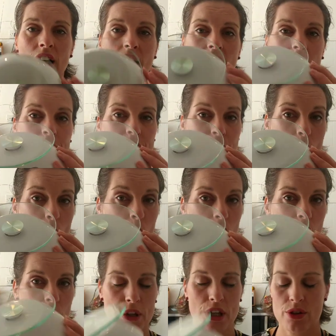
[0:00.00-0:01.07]
and so I
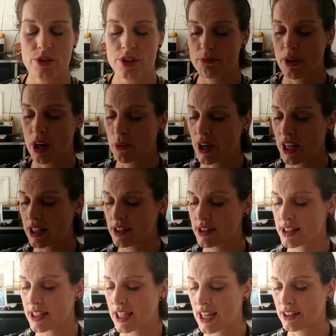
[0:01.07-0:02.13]
will be using my weighing
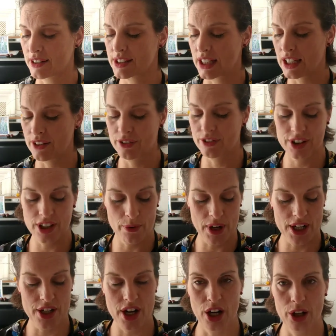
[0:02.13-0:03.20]
scales, even though
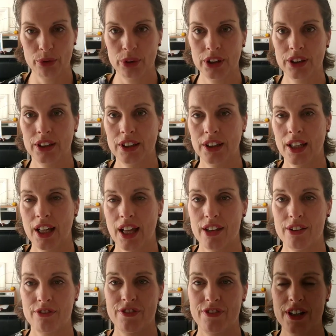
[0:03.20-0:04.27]
I know it
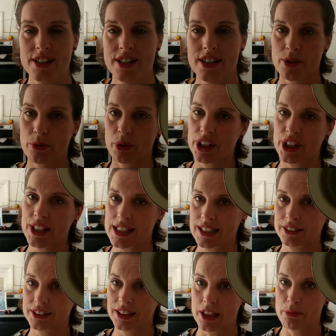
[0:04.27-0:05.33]
fits into one of these
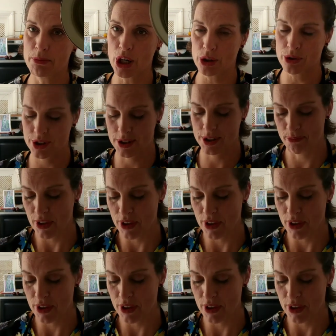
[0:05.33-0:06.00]
little diddy bowls.